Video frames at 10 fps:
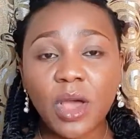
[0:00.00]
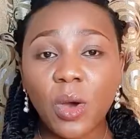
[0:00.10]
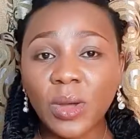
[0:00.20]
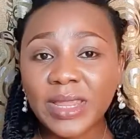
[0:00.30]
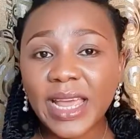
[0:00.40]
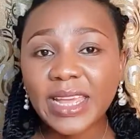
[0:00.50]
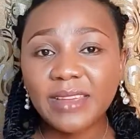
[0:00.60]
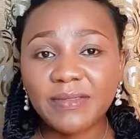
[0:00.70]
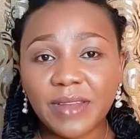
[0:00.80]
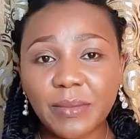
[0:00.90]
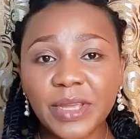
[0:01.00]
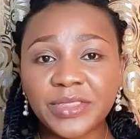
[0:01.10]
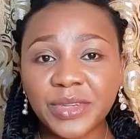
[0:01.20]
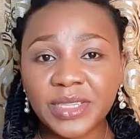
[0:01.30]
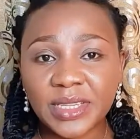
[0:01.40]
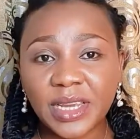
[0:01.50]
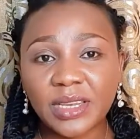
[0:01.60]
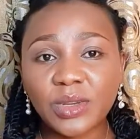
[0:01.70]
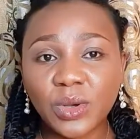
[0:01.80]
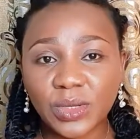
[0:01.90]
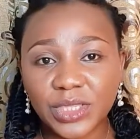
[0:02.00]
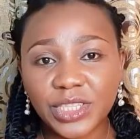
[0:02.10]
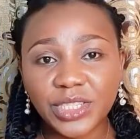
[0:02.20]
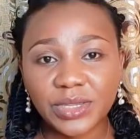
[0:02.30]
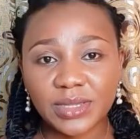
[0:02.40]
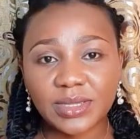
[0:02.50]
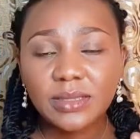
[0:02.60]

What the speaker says: other inflammatory skin conditions.